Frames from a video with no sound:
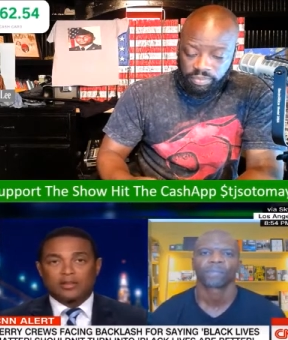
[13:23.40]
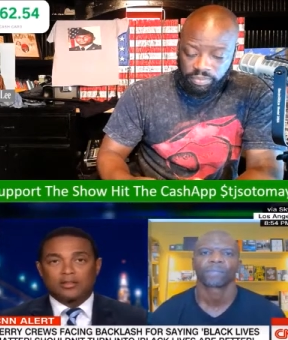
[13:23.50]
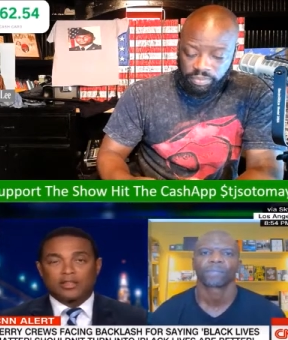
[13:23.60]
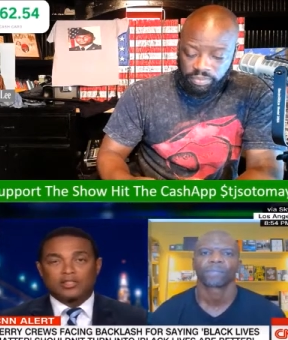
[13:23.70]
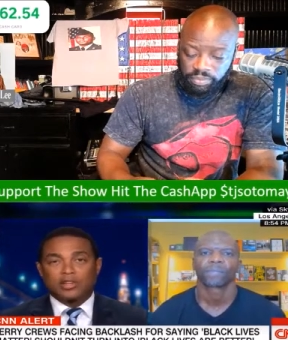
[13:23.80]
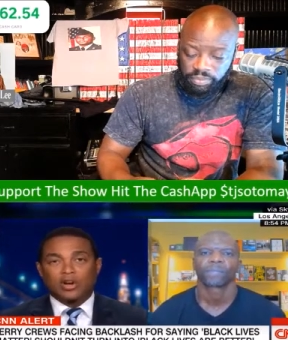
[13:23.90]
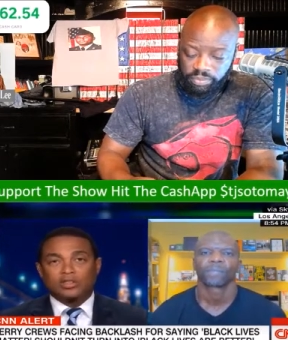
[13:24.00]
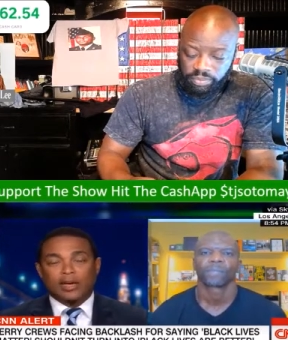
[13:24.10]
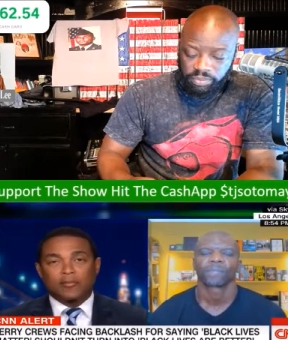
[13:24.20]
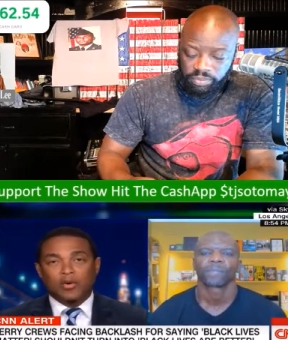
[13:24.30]
Speaker 1: then start
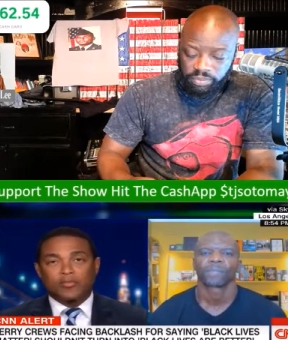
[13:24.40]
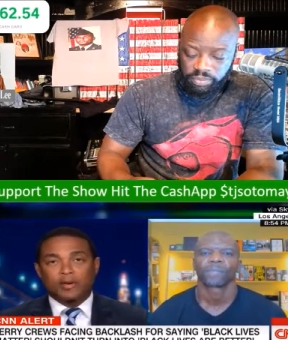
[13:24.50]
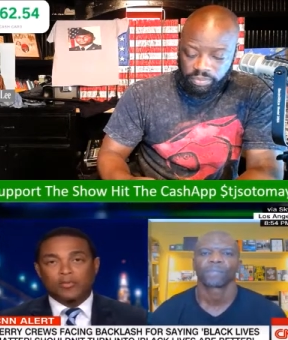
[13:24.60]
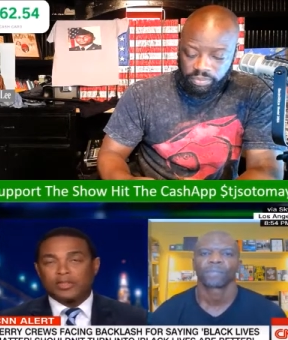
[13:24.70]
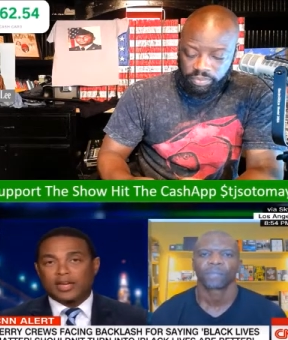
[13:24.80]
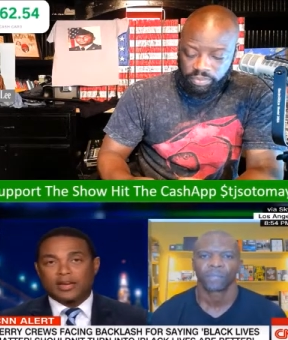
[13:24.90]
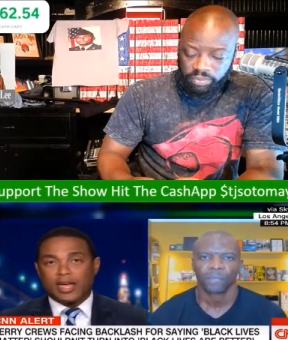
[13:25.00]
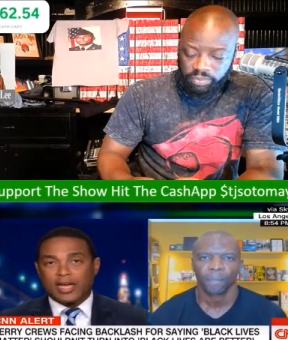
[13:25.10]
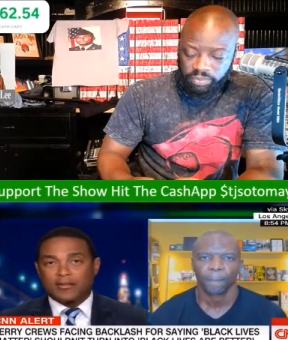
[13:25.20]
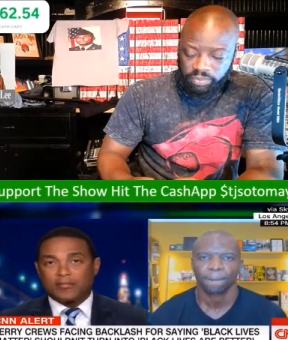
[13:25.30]
that movement with that
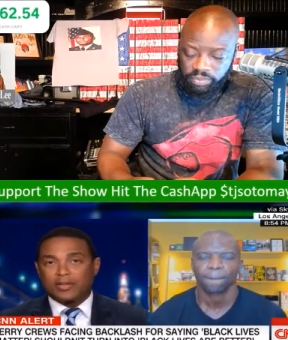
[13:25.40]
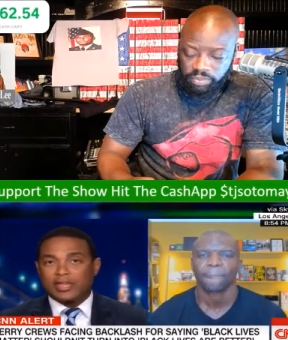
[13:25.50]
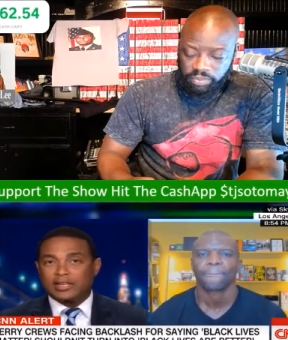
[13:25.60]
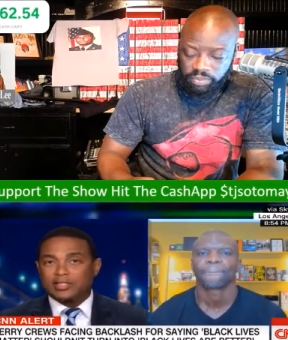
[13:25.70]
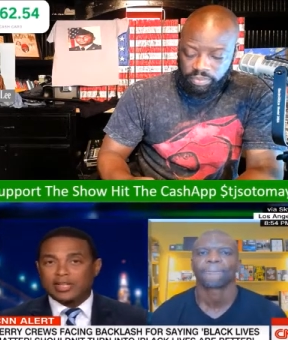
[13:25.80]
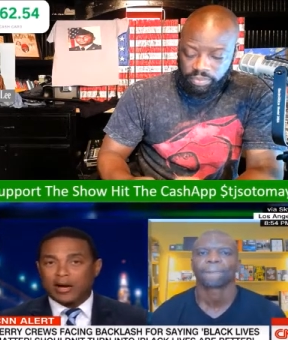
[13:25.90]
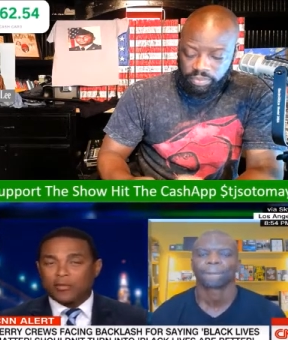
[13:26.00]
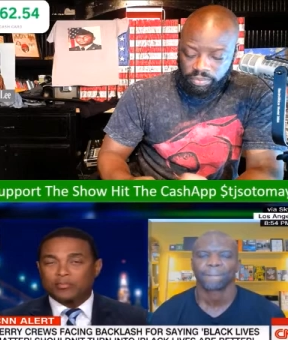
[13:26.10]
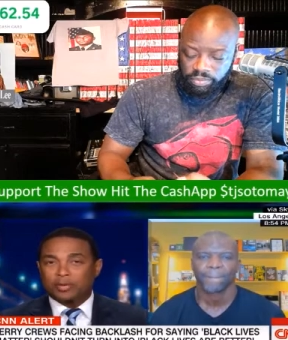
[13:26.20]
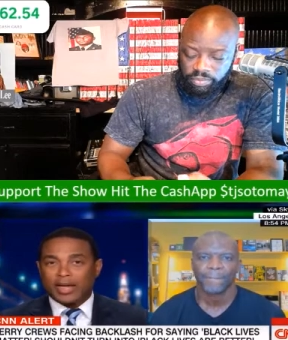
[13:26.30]
name. But that's not
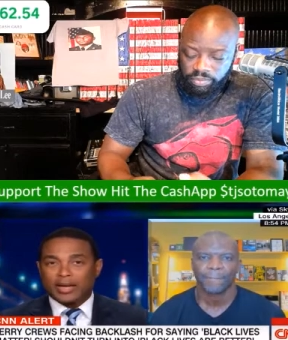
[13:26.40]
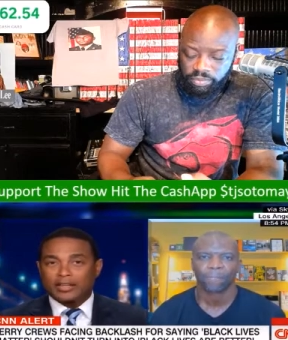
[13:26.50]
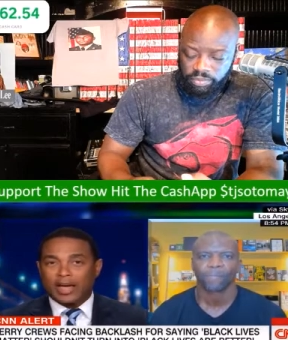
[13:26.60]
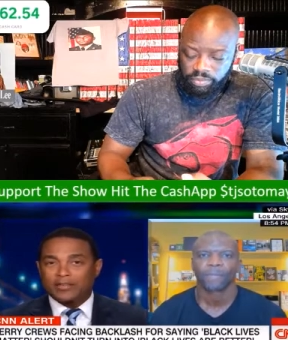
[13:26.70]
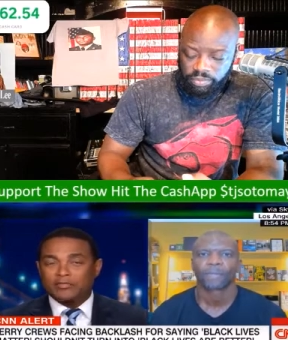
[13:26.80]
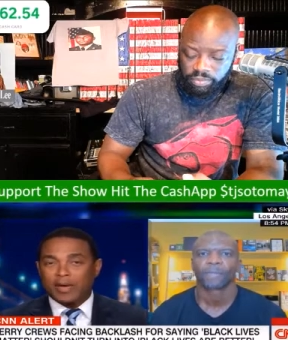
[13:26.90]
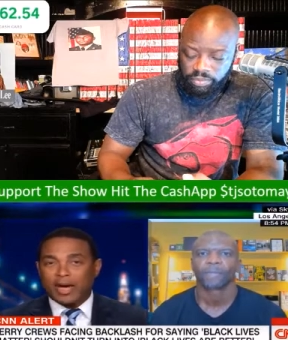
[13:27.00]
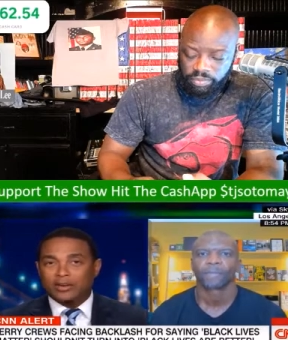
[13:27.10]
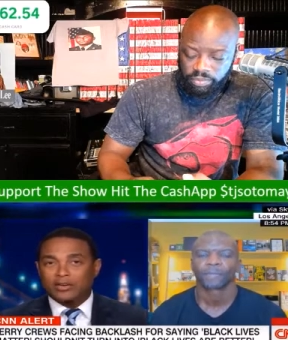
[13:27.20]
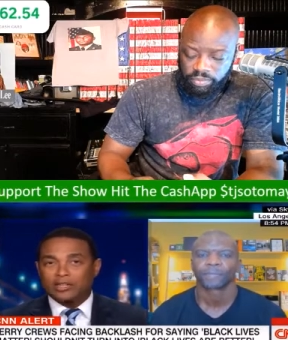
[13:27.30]
what Black Lives
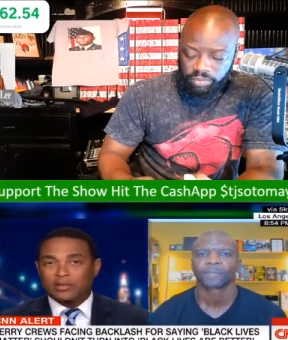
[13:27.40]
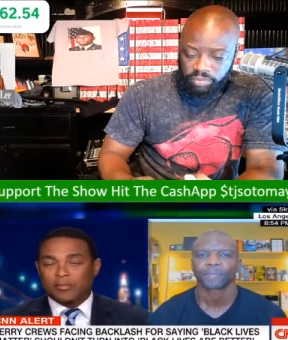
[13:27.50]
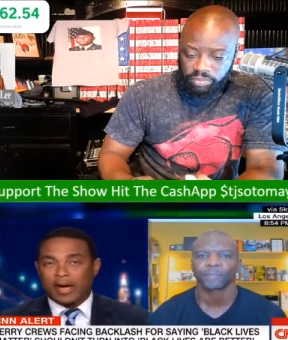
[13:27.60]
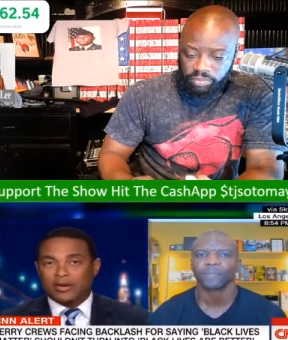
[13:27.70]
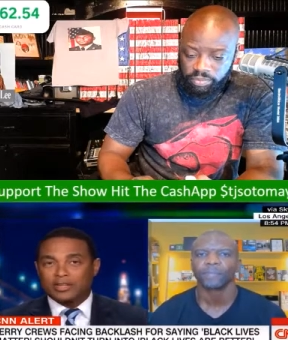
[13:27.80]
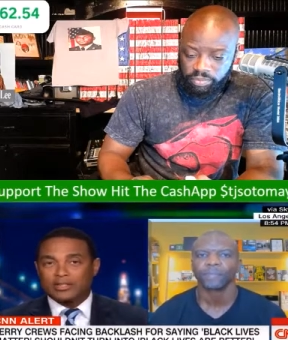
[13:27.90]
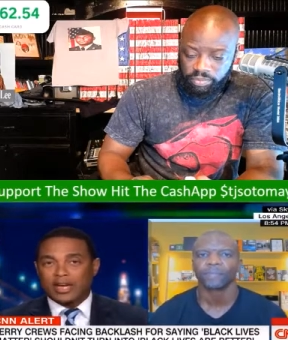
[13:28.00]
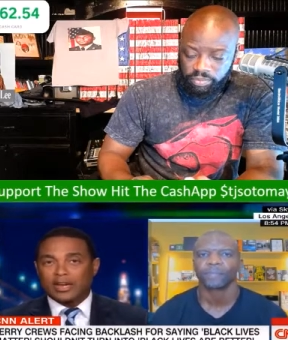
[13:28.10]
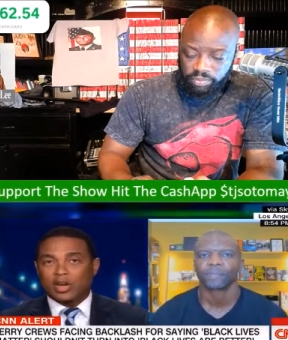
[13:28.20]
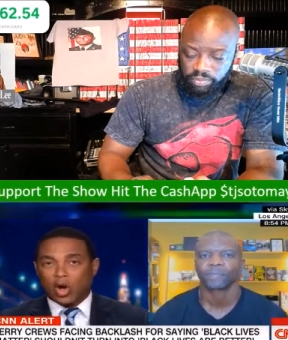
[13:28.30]
Matter is about. It's
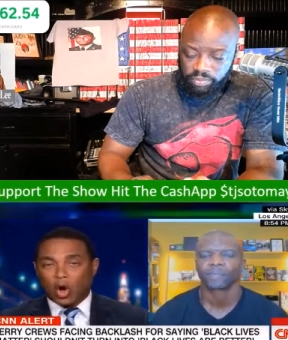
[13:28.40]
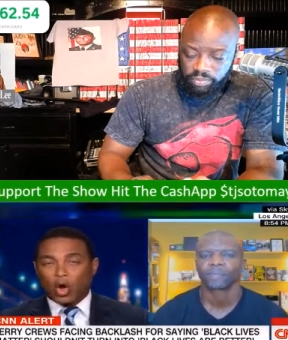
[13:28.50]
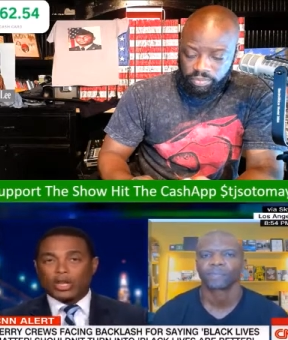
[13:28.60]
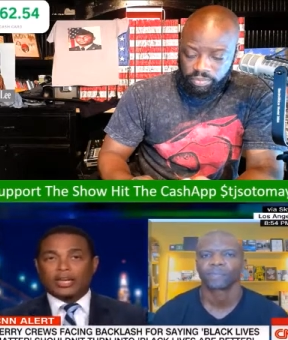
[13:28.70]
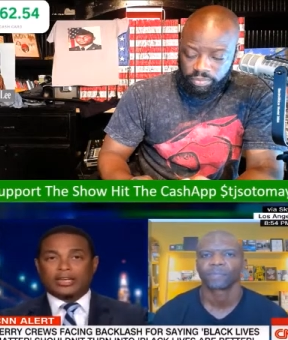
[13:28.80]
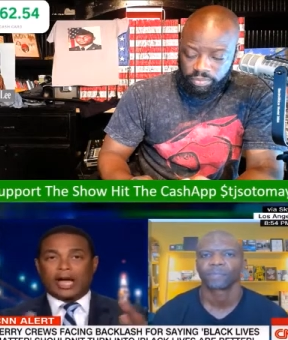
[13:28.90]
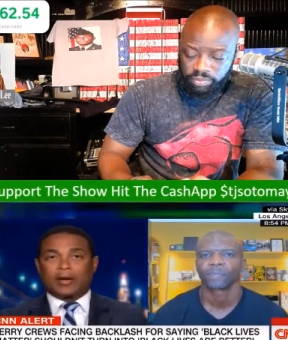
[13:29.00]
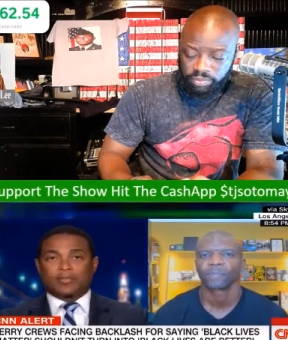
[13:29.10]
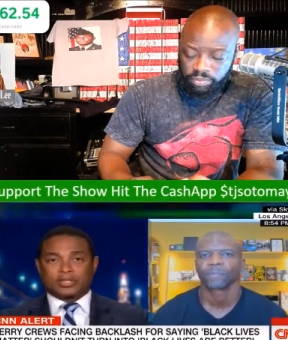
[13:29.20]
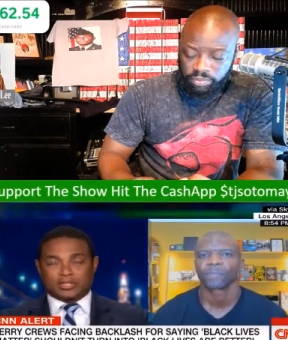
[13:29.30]
not an
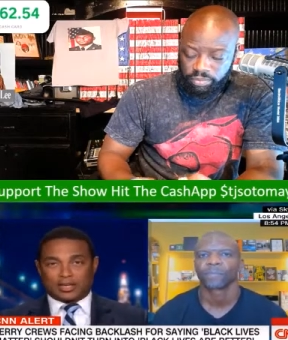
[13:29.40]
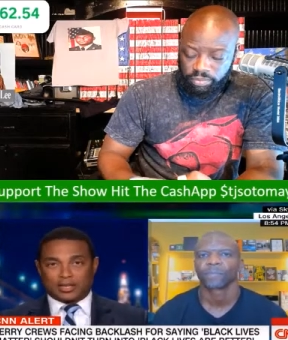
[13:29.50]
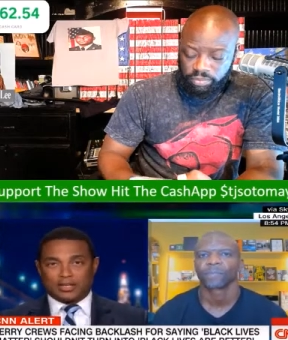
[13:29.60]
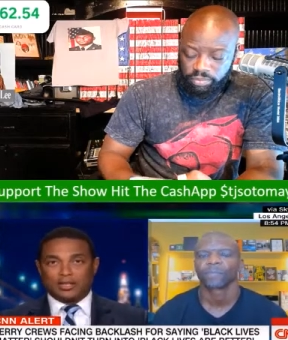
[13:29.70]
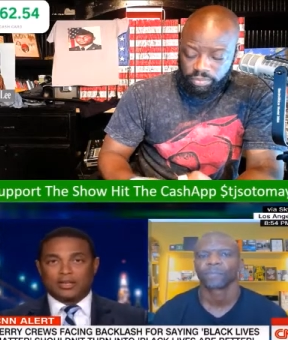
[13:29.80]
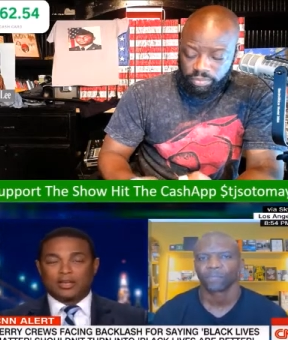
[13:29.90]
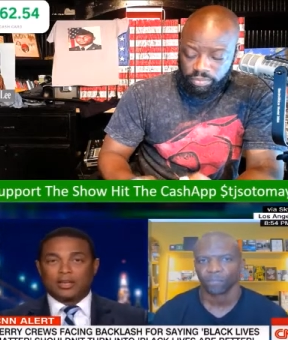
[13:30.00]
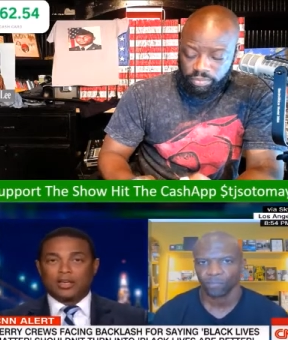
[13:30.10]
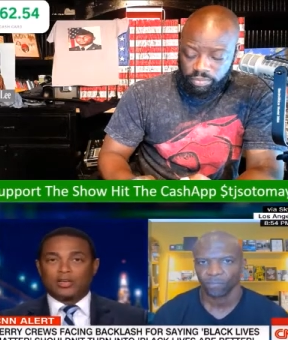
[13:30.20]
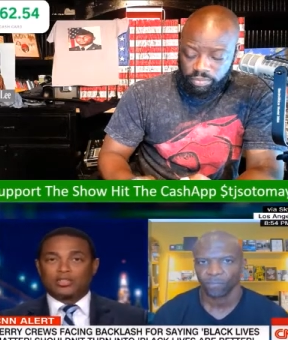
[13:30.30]
all-encompassing.
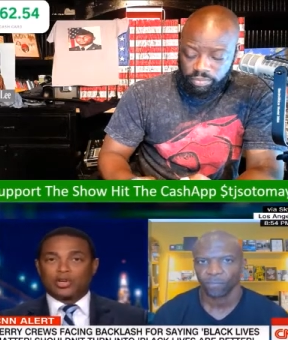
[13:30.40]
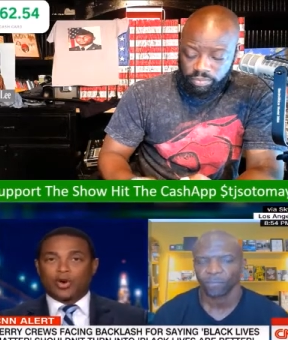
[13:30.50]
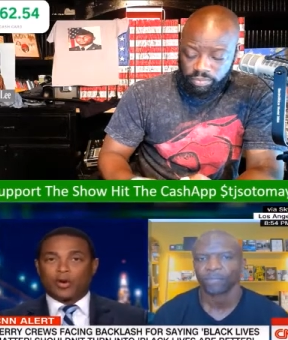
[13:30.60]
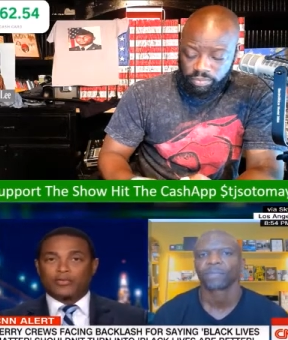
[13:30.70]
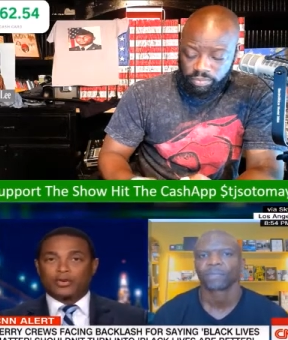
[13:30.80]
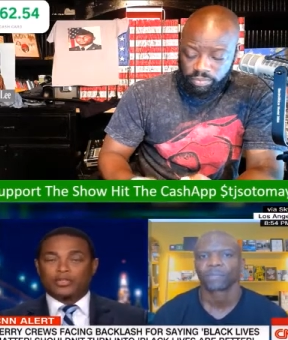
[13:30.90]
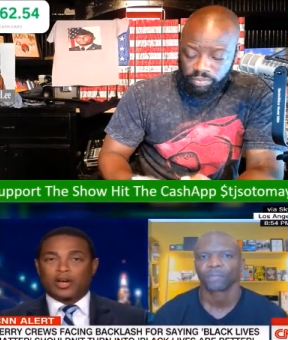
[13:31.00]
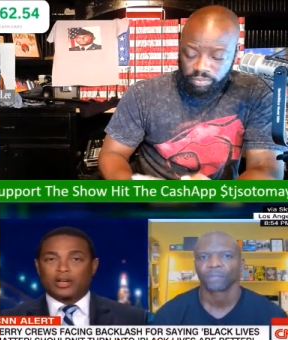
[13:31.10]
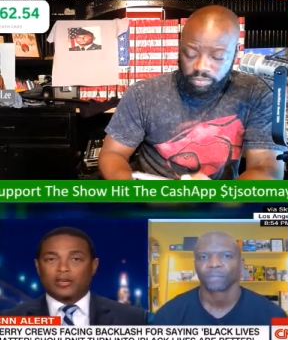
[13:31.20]
So if you're talking